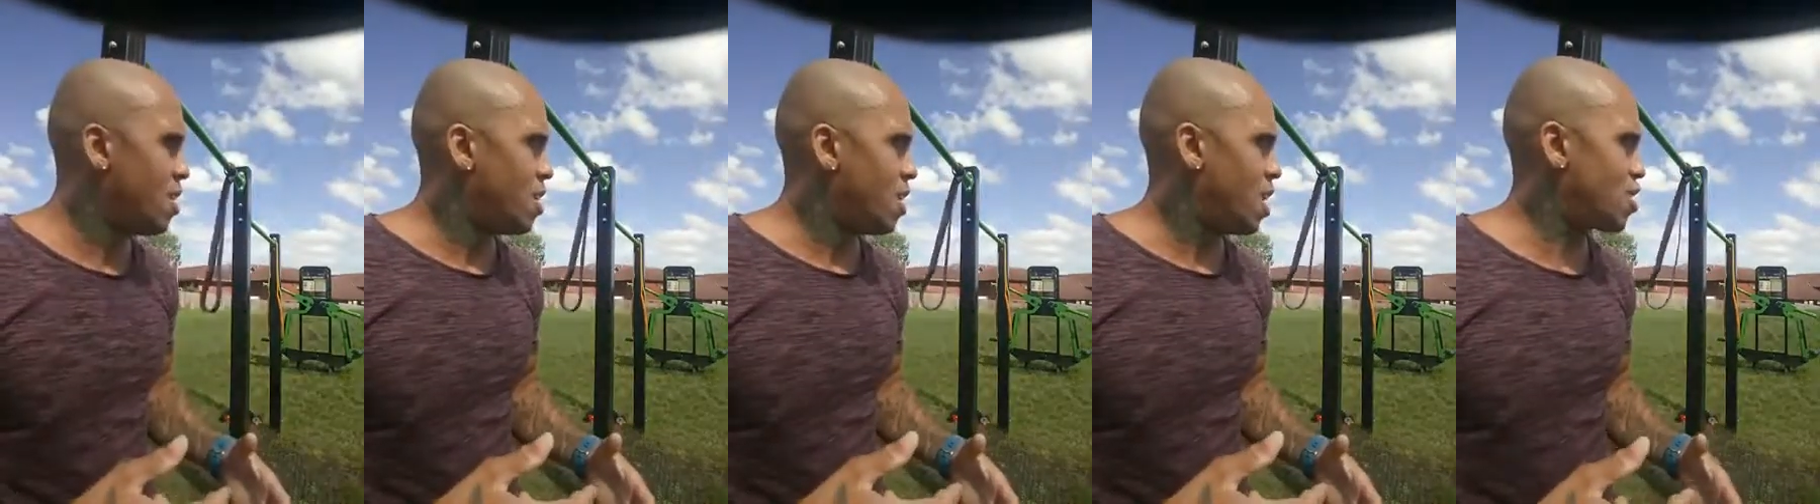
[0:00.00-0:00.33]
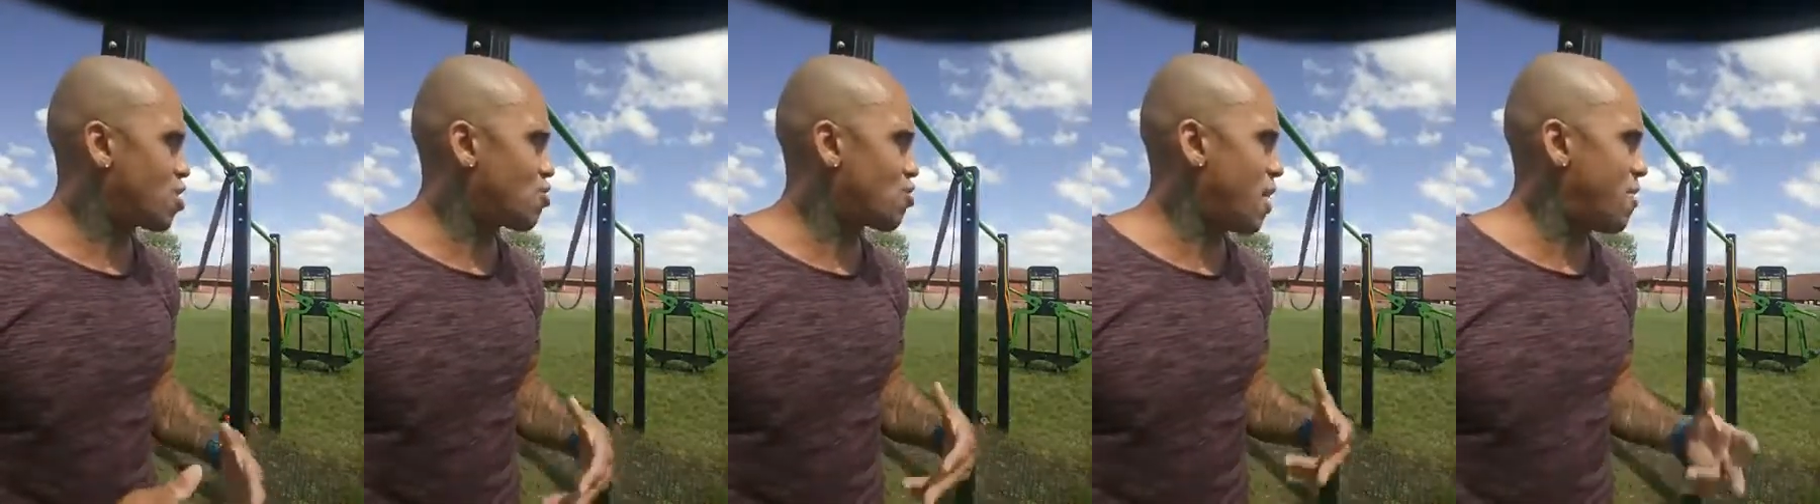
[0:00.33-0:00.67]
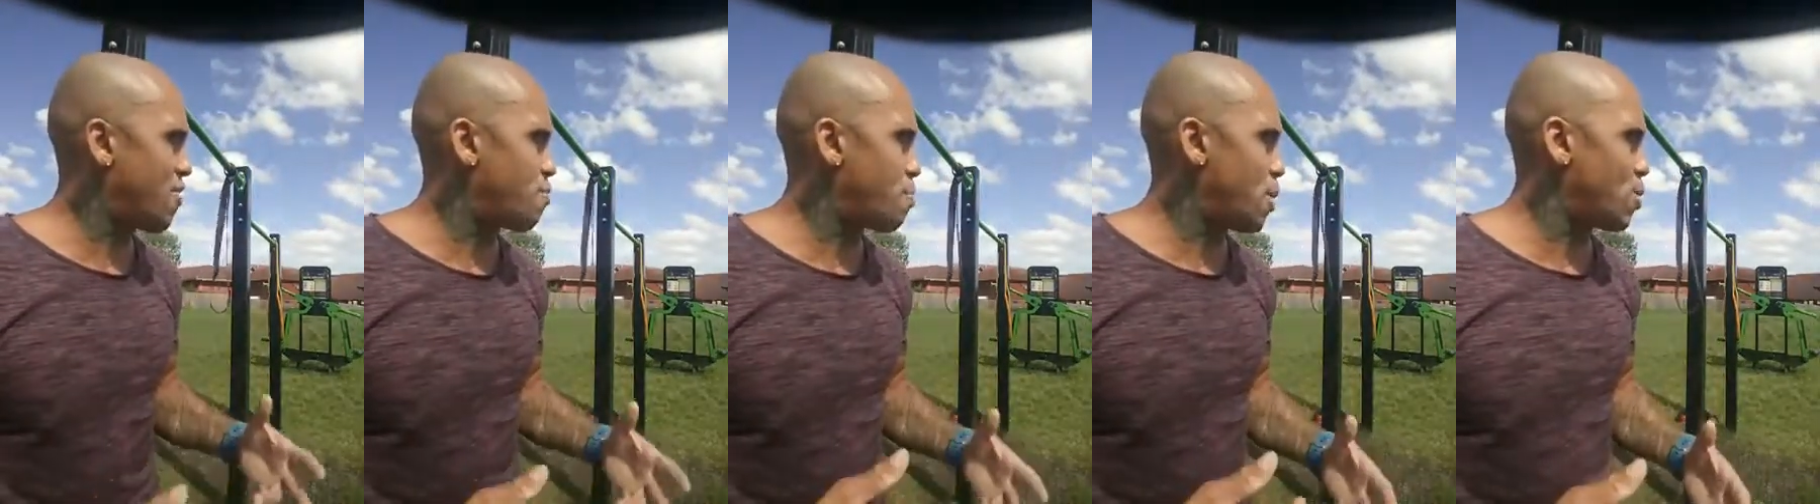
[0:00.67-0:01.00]
strength
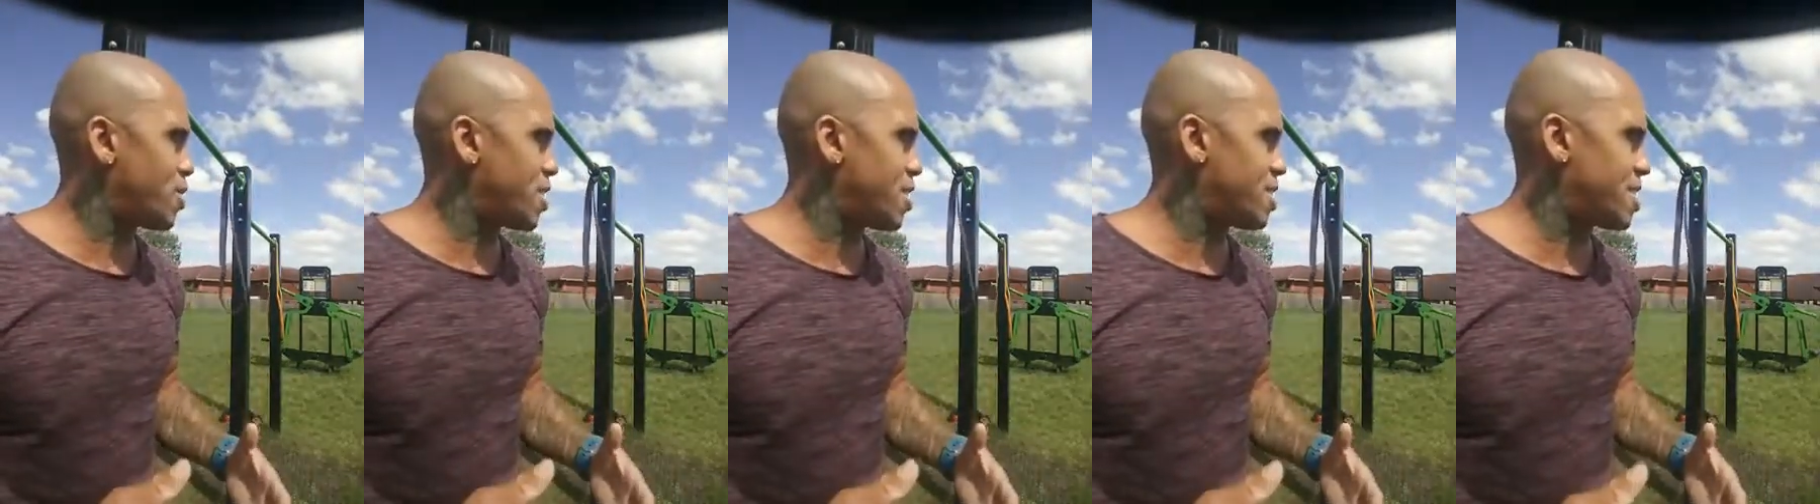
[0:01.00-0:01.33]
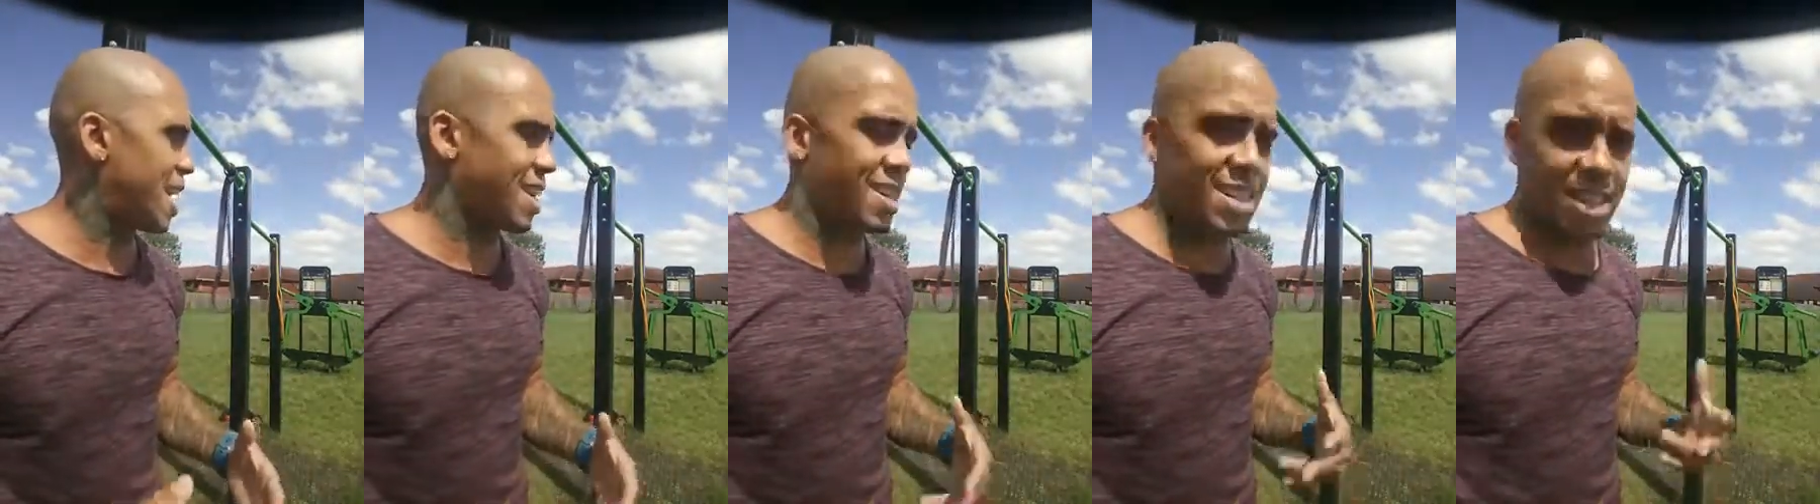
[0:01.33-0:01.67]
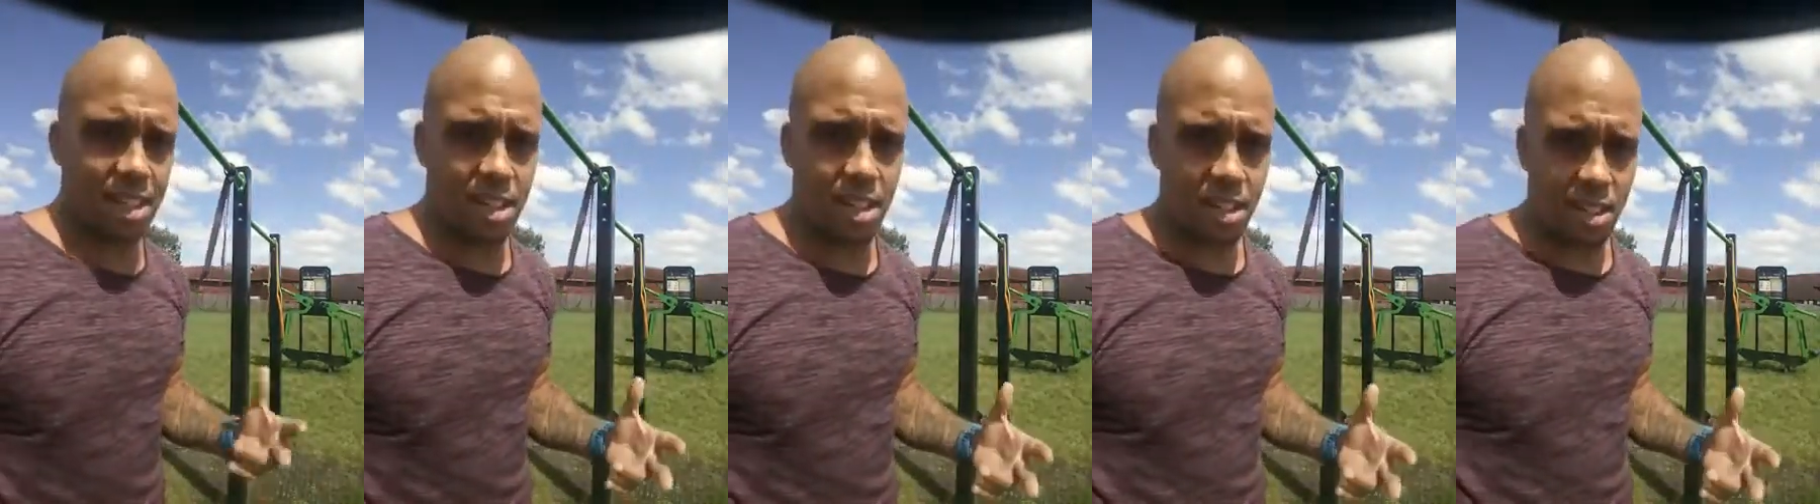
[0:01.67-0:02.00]
building
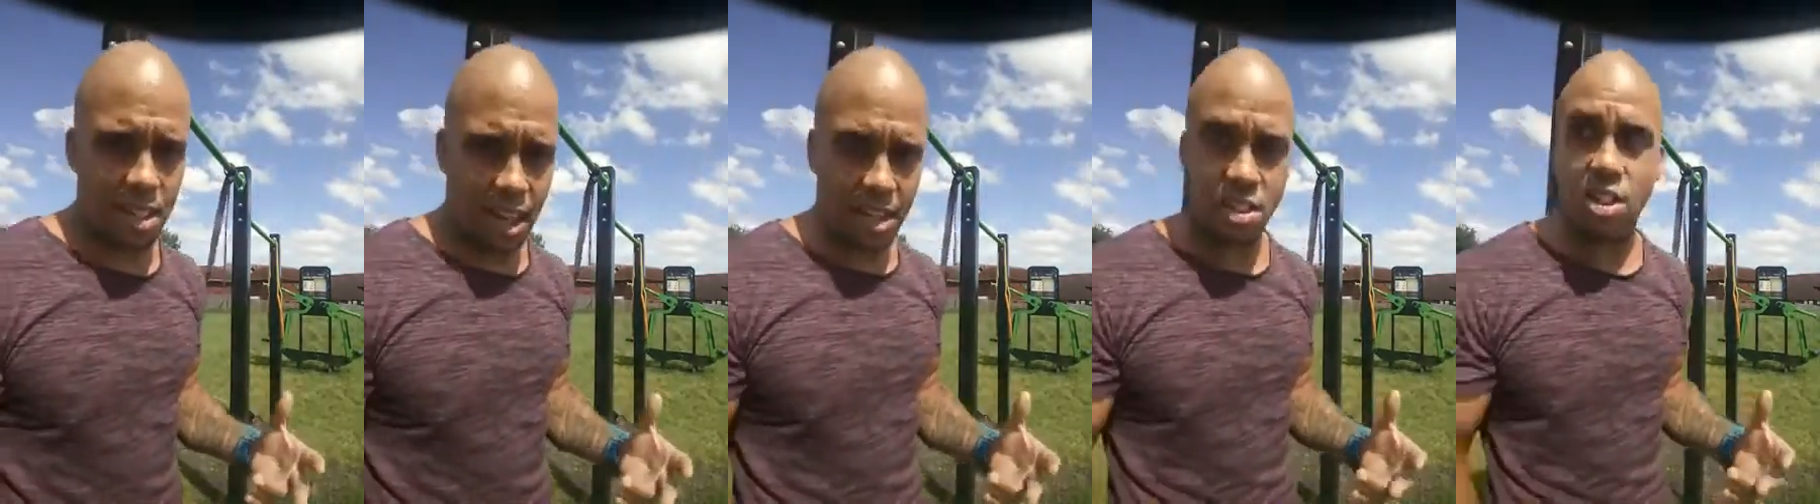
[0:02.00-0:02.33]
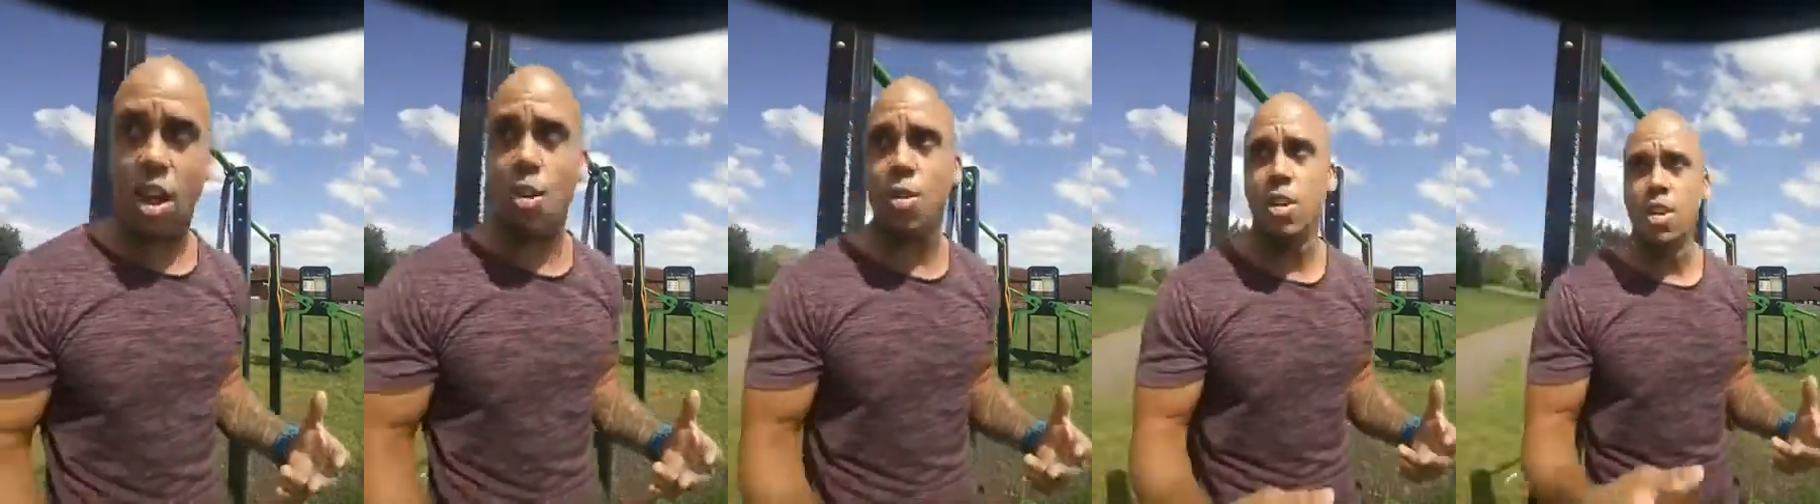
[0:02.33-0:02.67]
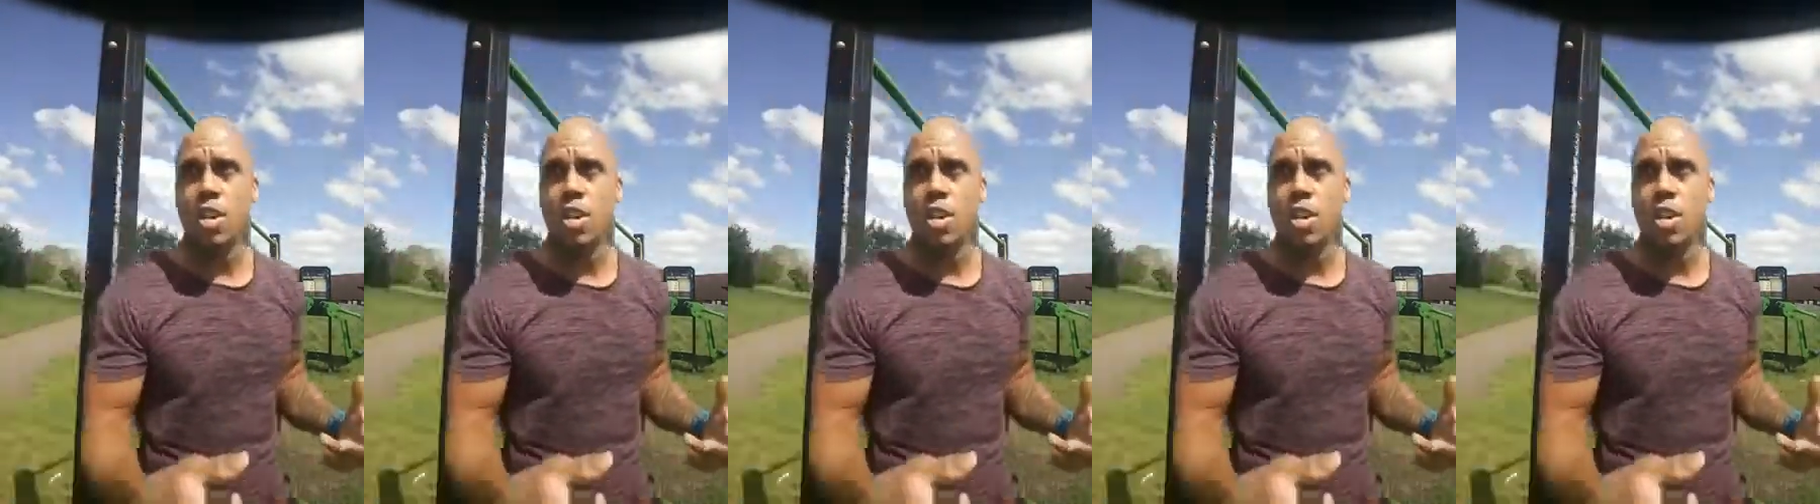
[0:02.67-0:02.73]
technique. Yeah, so you